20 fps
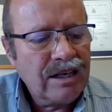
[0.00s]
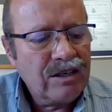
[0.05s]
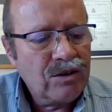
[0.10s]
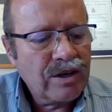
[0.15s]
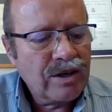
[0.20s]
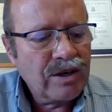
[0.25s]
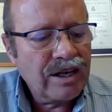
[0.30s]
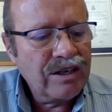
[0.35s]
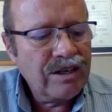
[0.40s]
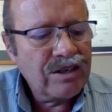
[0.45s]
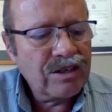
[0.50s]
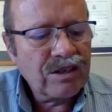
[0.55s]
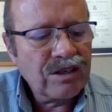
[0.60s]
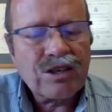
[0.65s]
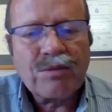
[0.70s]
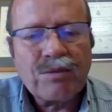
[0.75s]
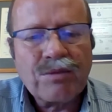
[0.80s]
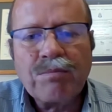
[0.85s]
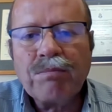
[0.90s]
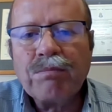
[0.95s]

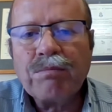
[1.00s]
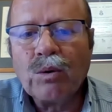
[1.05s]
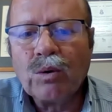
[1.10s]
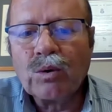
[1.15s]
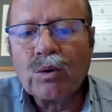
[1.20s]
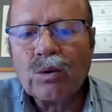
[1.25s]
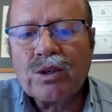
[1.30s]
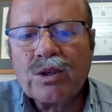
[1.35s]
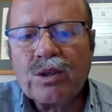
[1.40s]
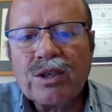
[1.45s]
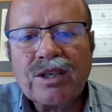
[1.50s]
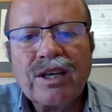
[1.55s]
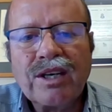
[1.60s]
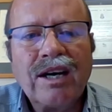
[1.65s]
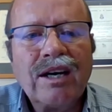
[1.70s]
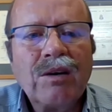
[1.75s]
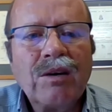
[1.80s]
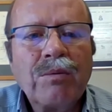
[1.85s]
educational support,